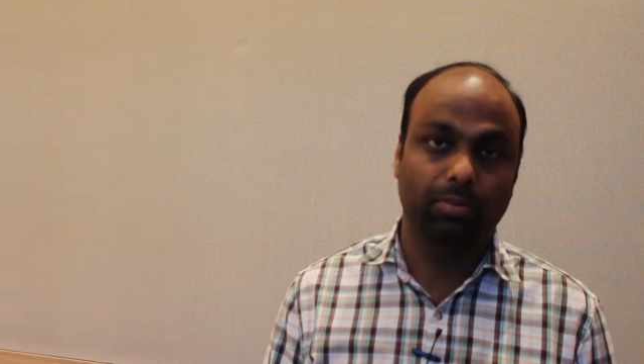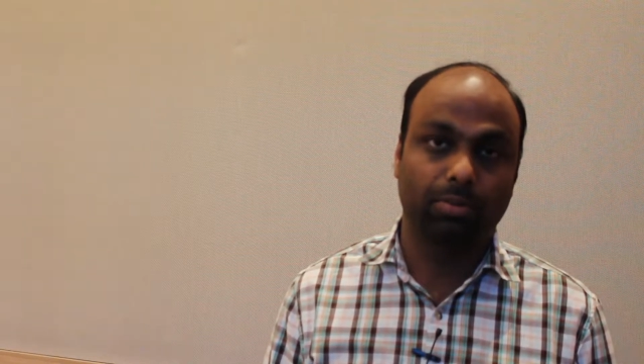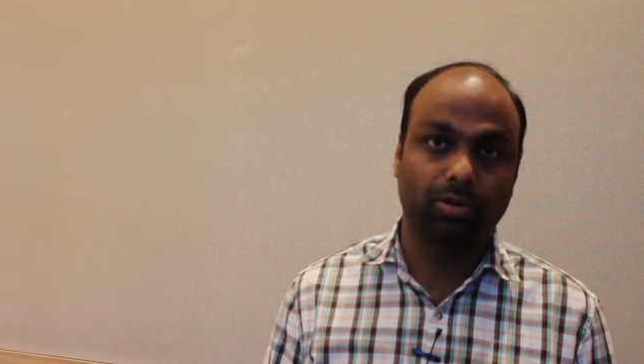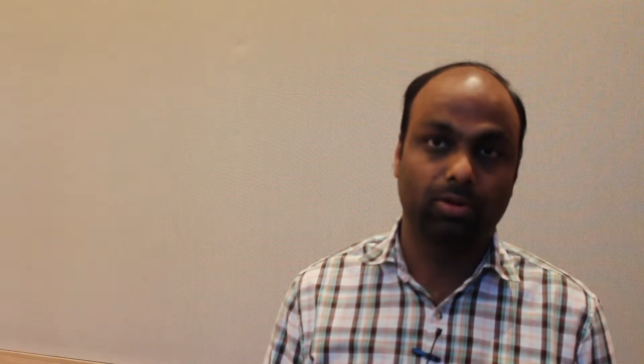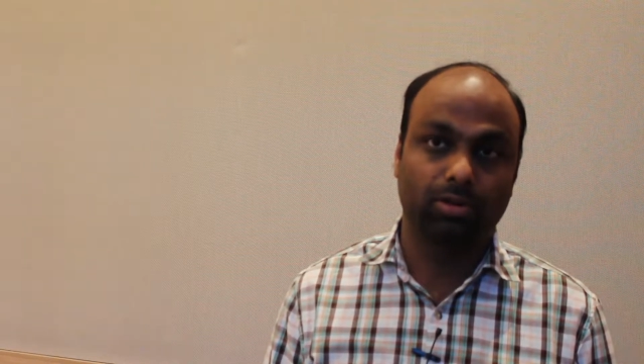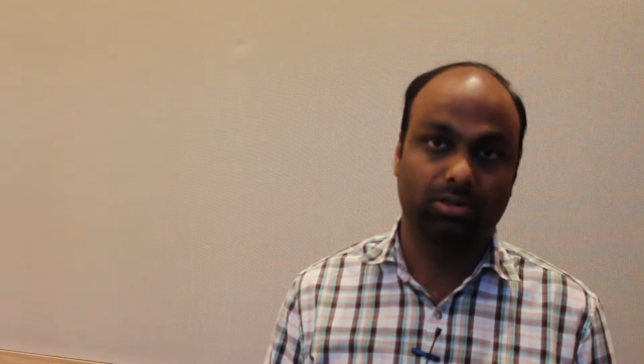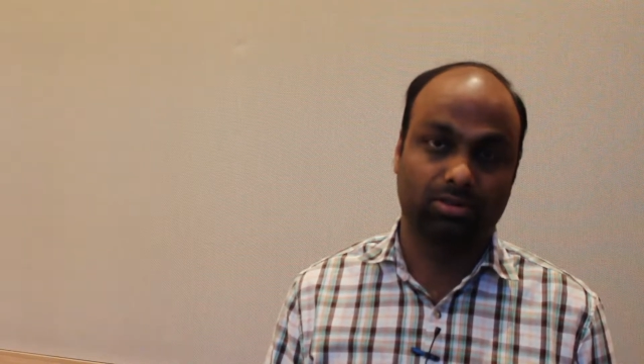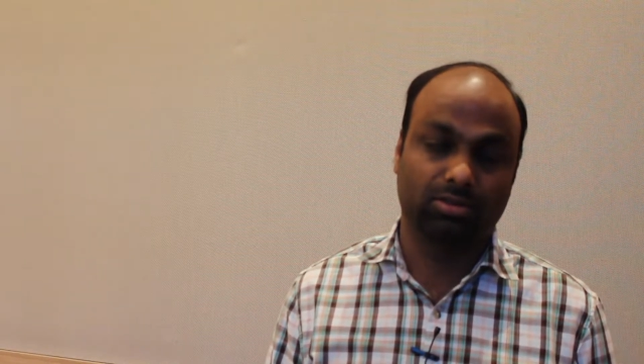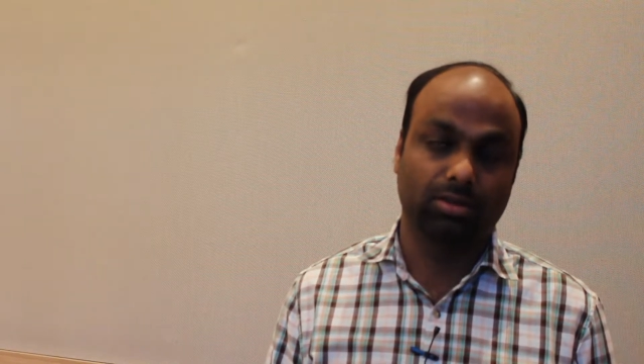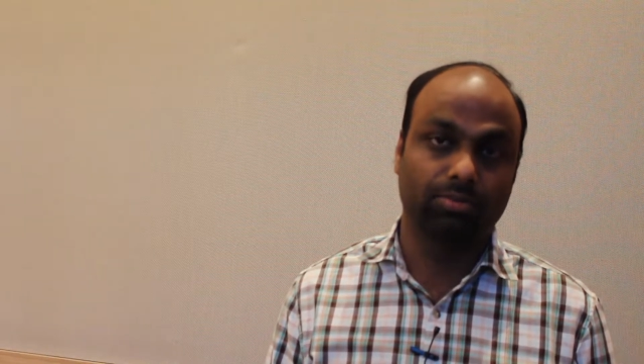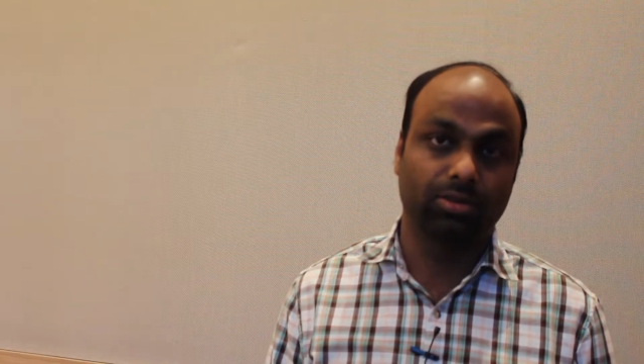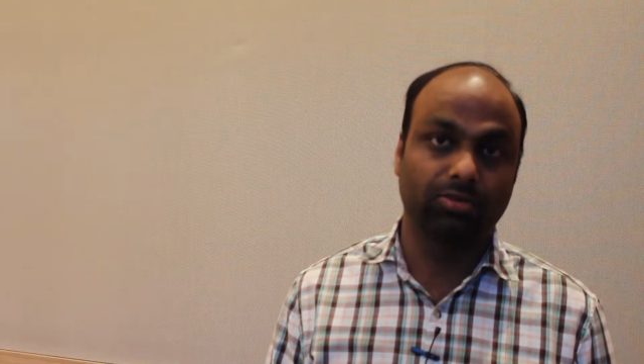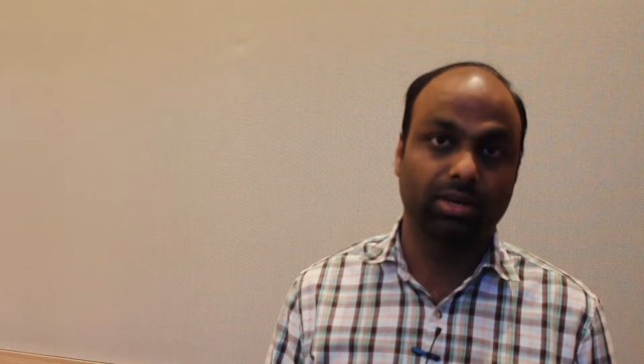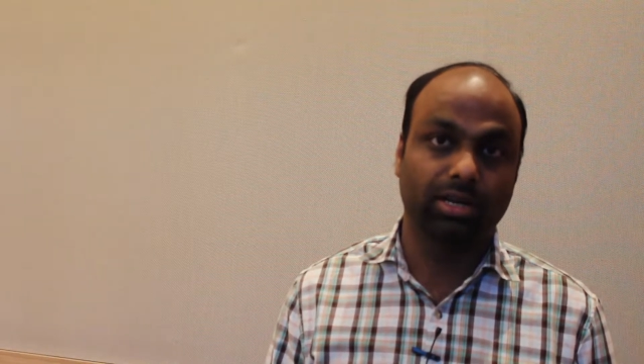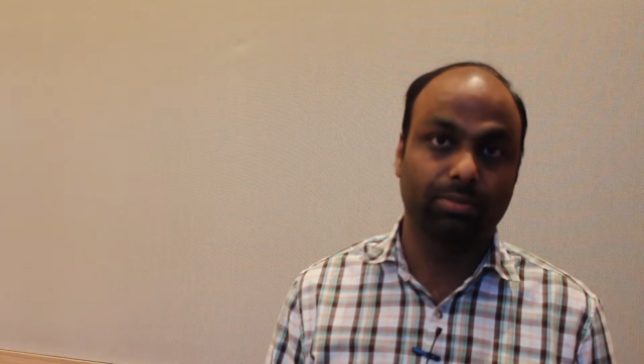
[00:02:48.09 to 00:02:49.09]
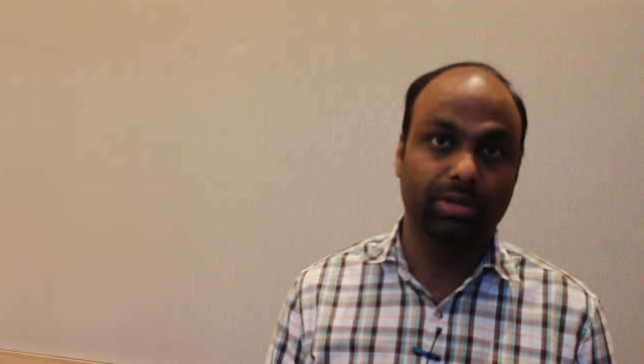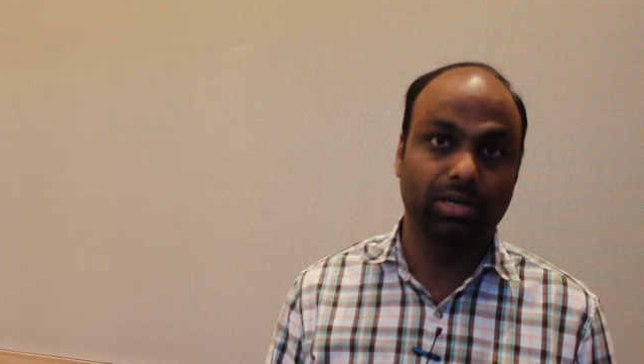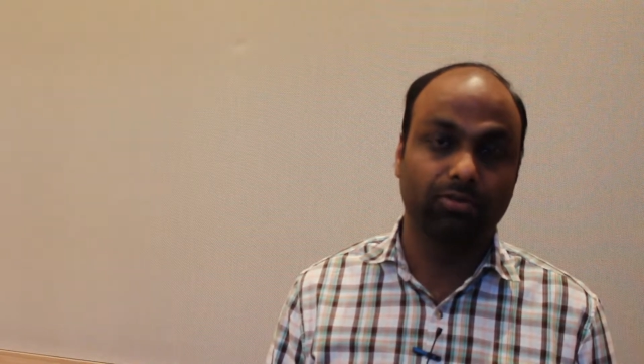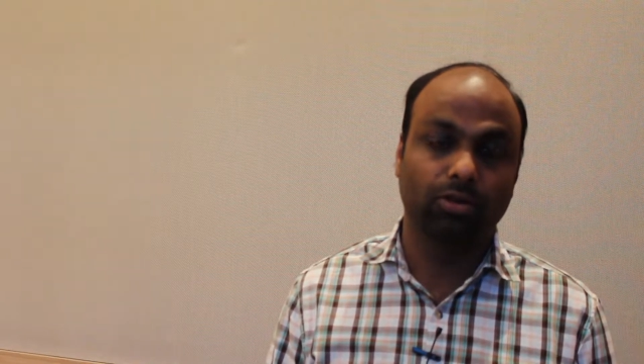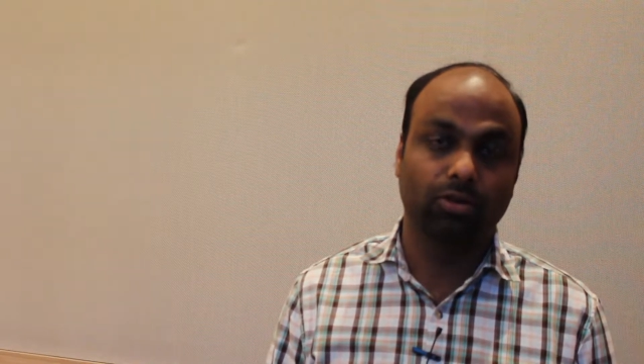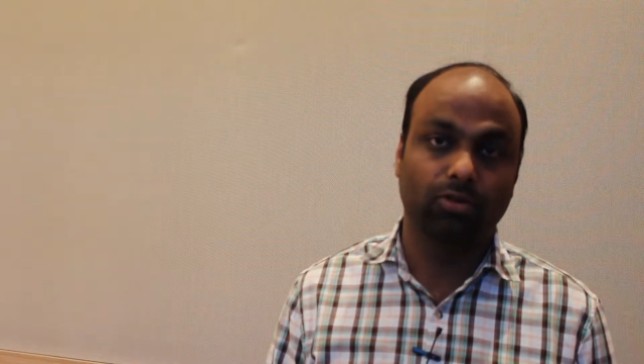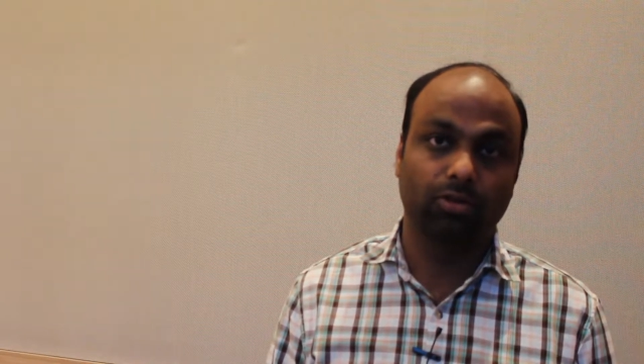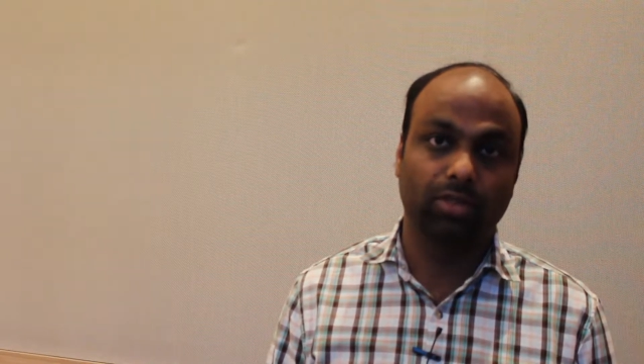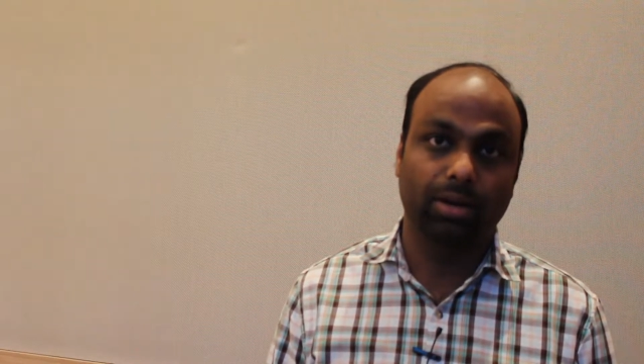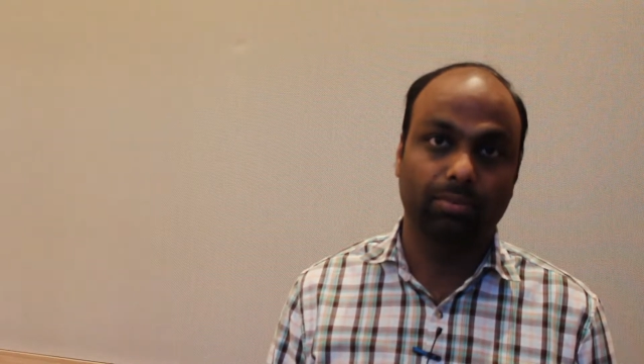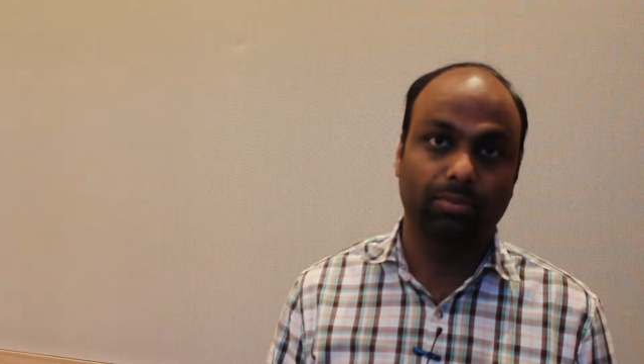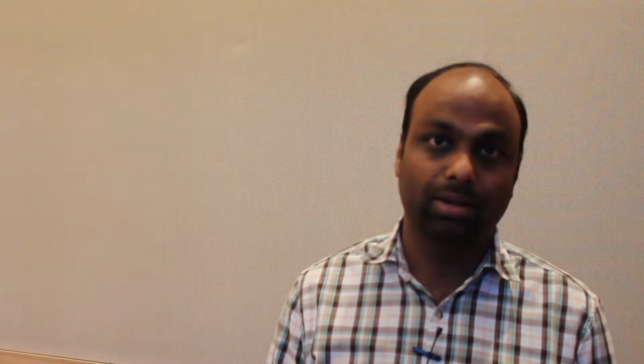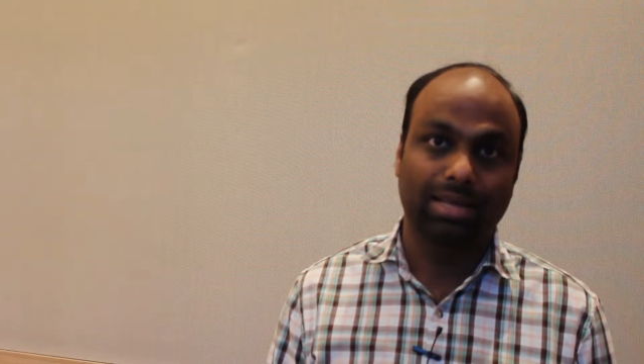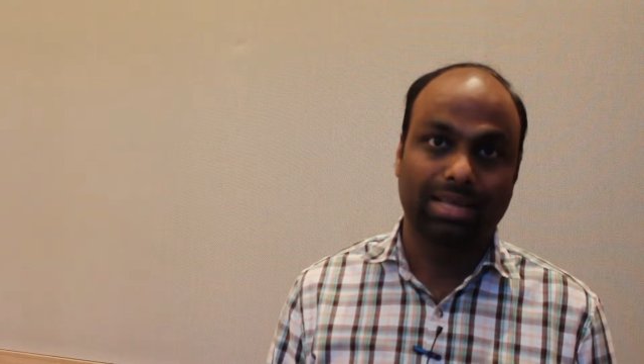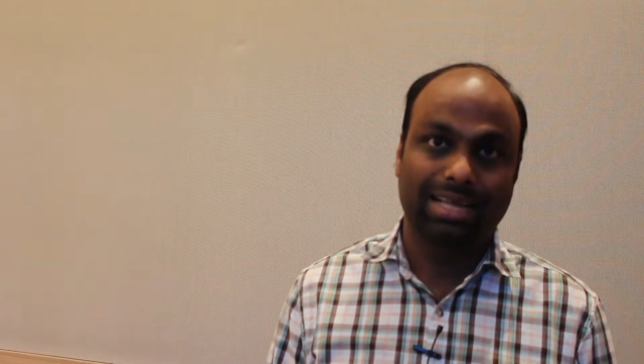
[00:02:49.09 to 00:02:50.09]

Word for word: because it's something very meaningful for them